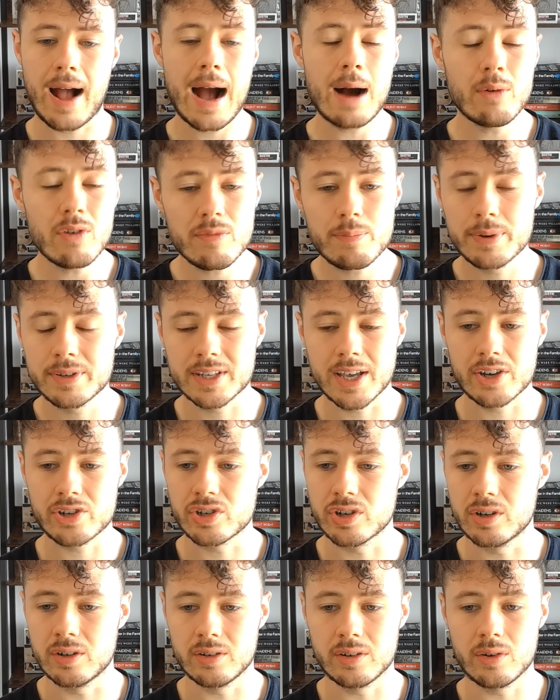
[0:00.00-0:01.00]
Out of
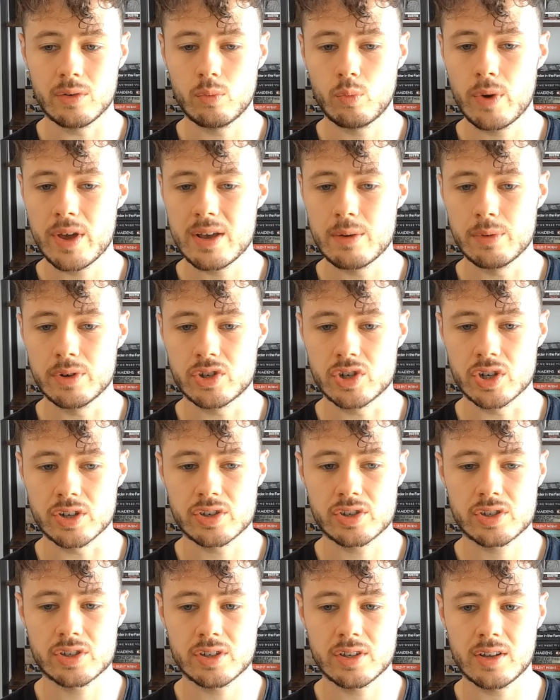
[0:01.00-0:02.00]
possession, we were
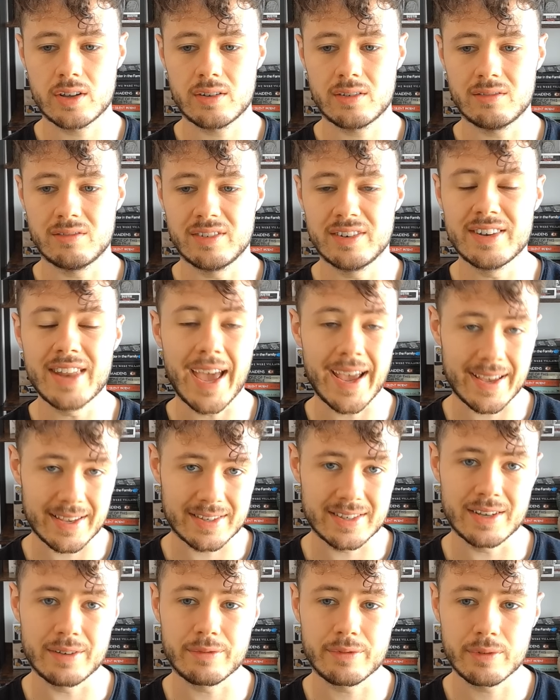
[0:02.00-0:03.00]
just
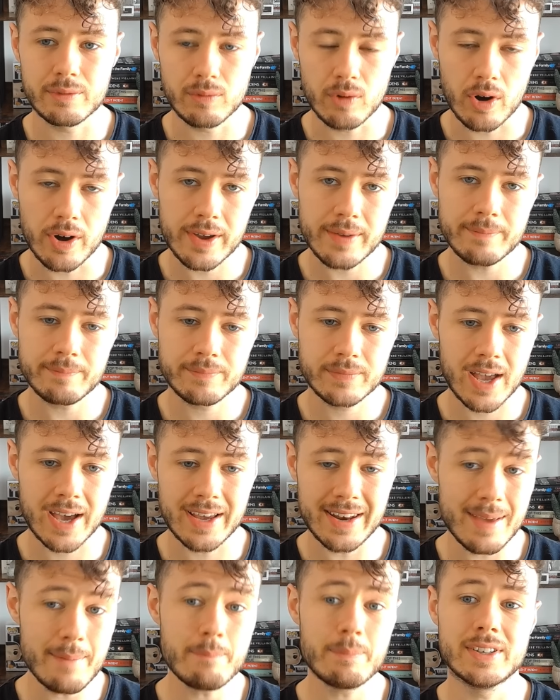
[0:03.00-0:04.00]
negative, right?
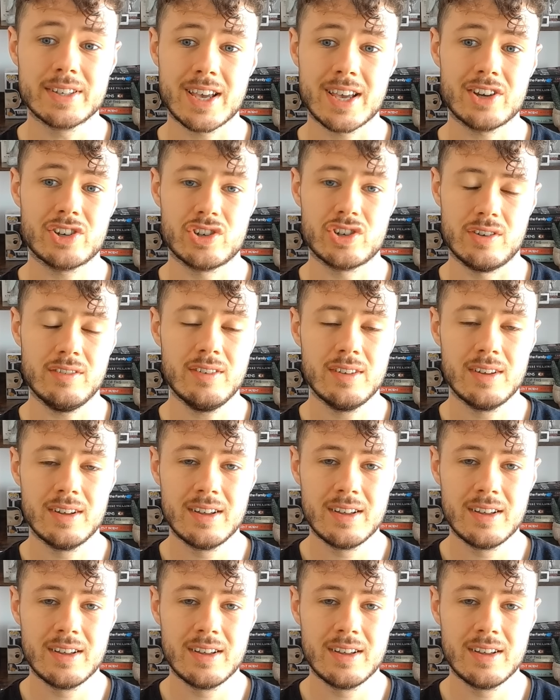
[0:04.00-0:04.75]
And in possession,